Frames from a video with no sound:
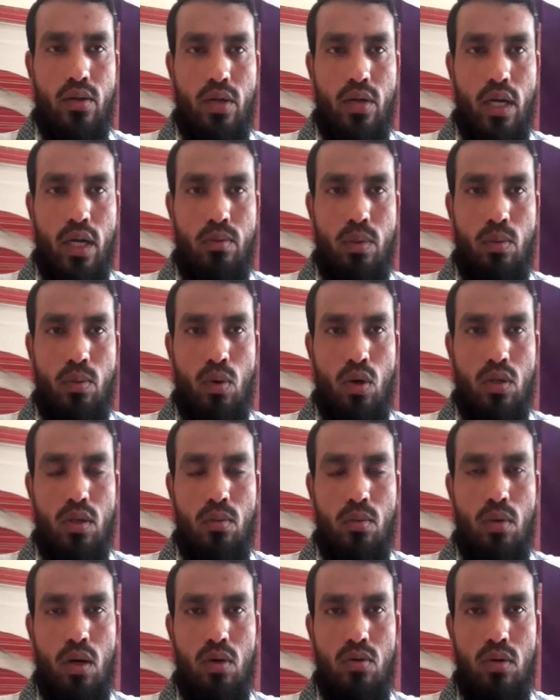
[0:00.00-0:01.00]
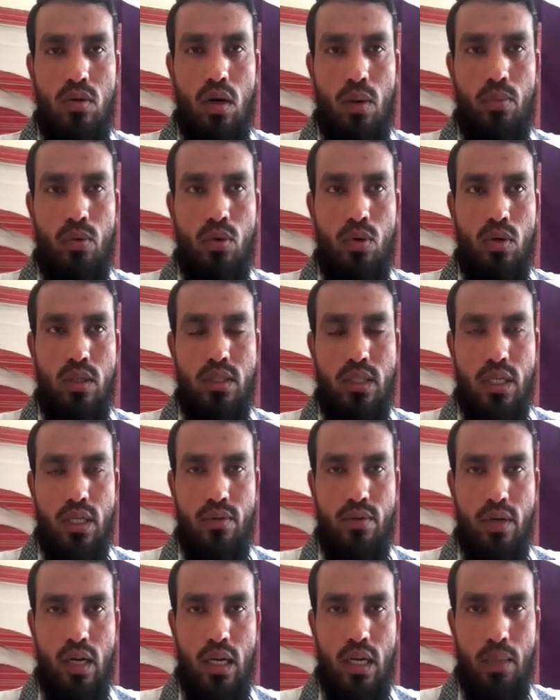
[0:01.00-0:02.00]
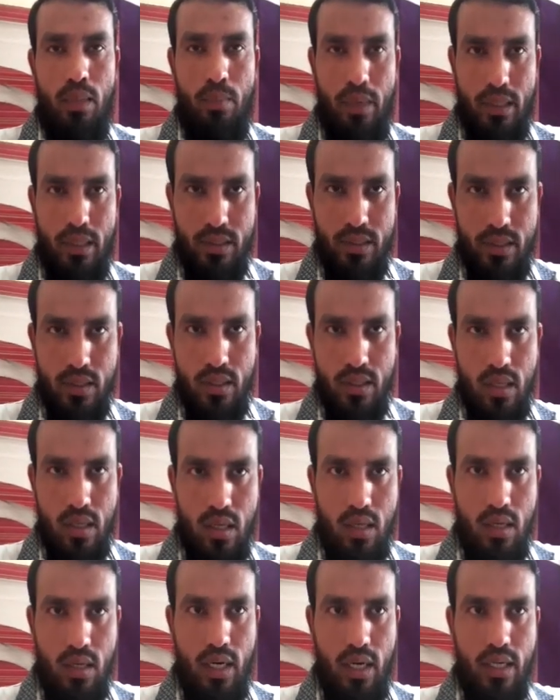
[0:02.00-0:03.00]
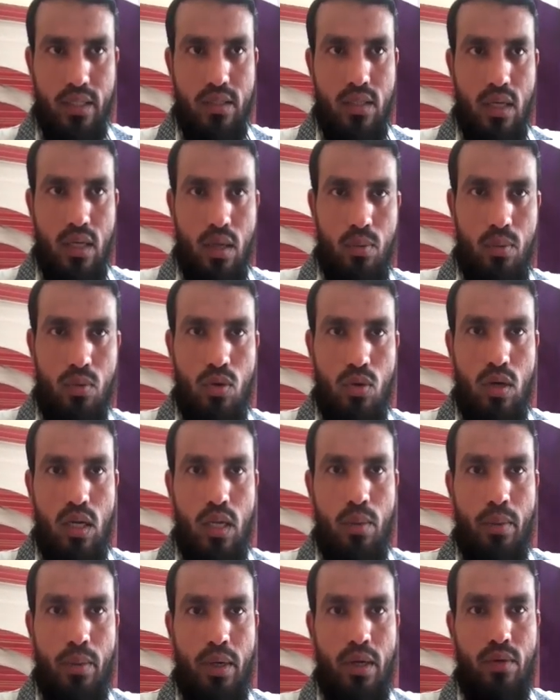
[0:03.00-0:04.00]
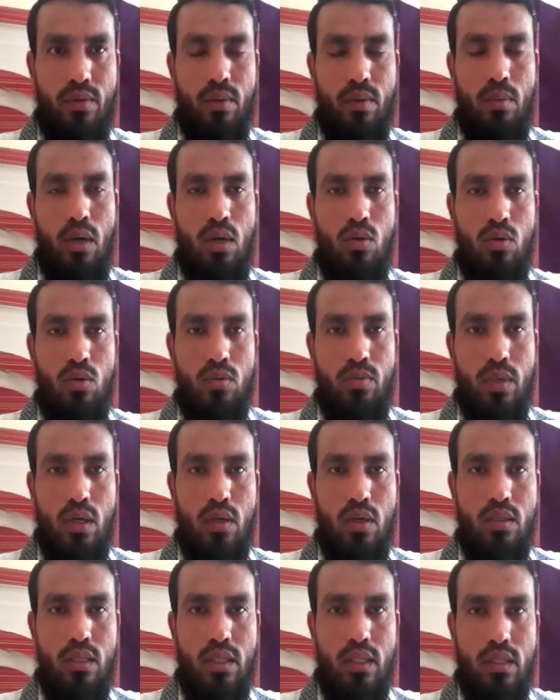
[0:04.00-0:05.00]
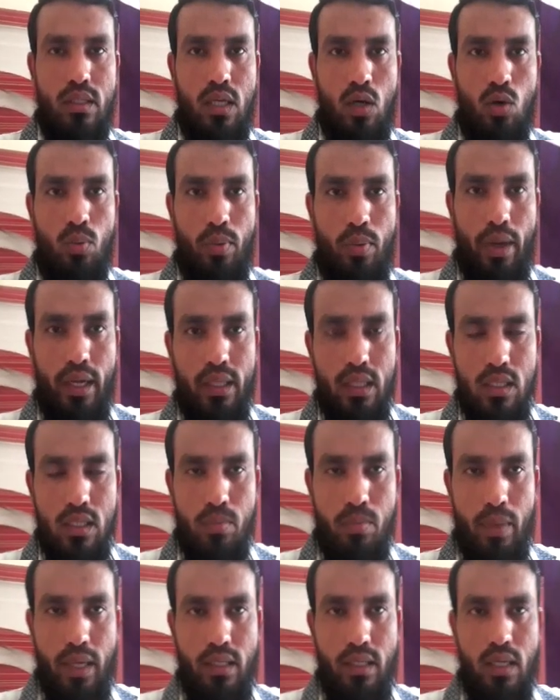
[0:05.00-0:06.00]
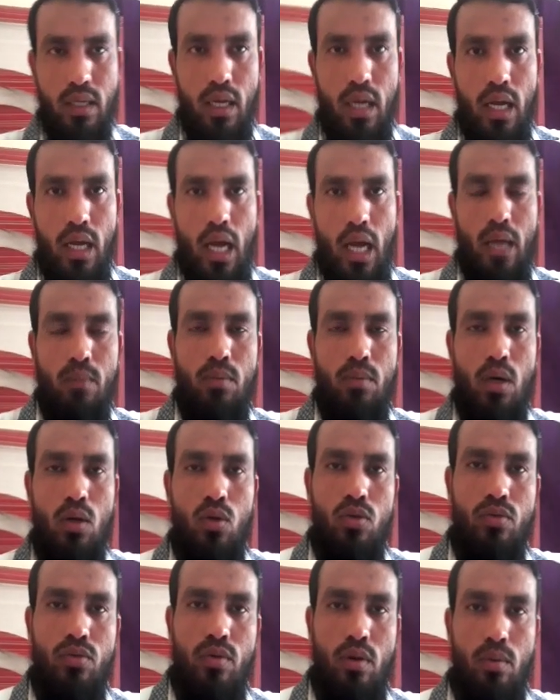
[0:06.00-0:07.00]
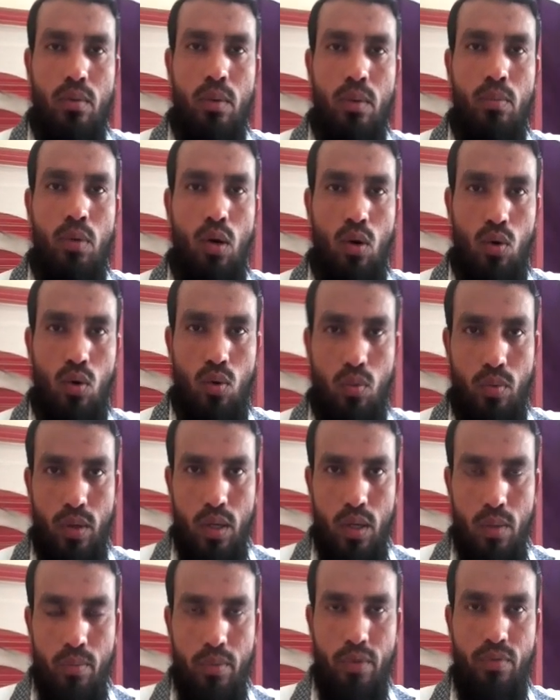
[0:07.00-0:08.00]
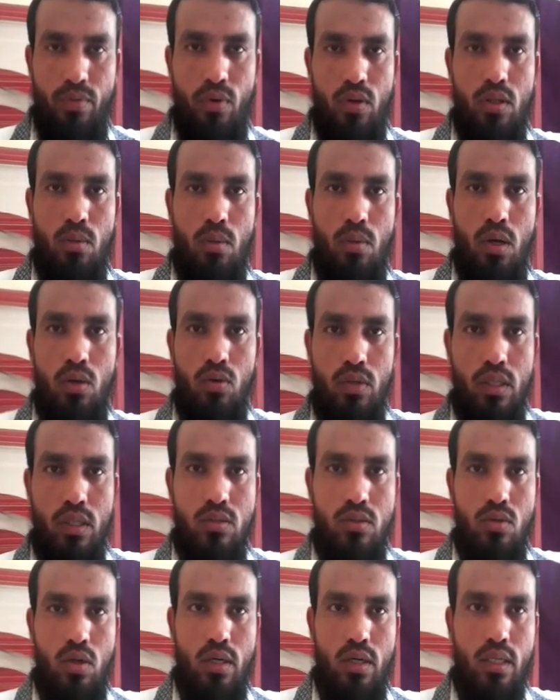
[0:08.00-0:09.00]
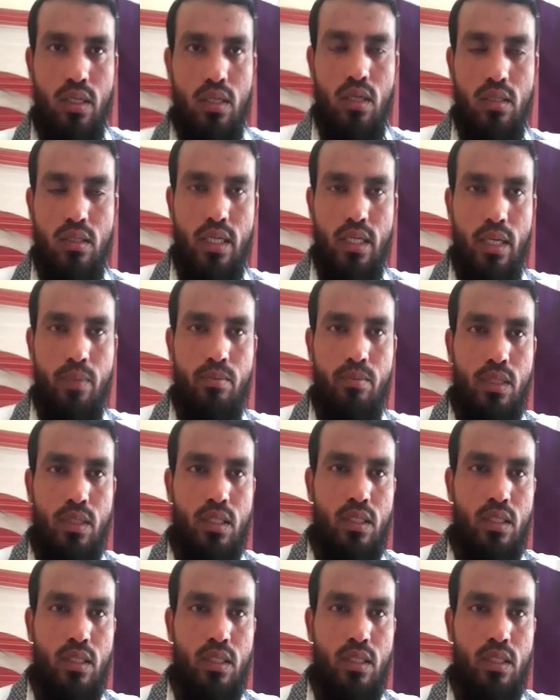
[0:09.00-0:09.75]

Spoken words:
can be blow the balloon up to a several limits, right, up to a limit of the balloon, because it is occupying the space and balloon will be blow before the balloon is not in a same